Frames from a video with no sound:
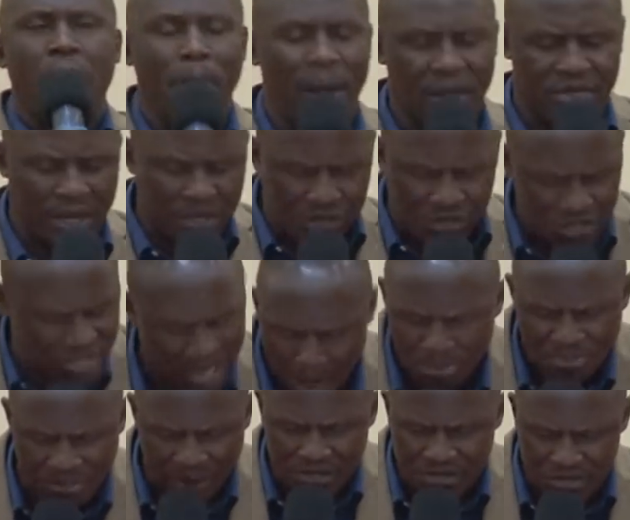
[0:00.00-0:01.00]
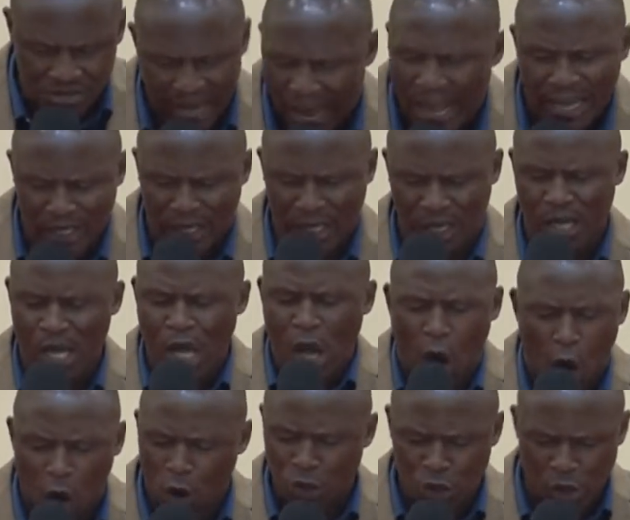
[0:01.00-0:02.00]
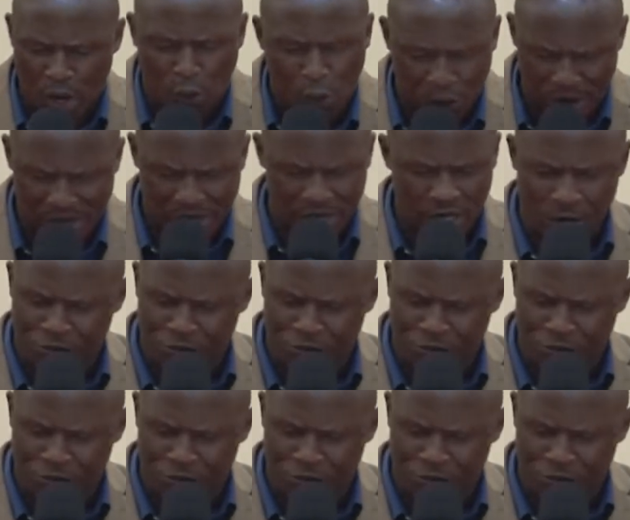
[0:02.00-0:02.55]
but there is something standing on your way.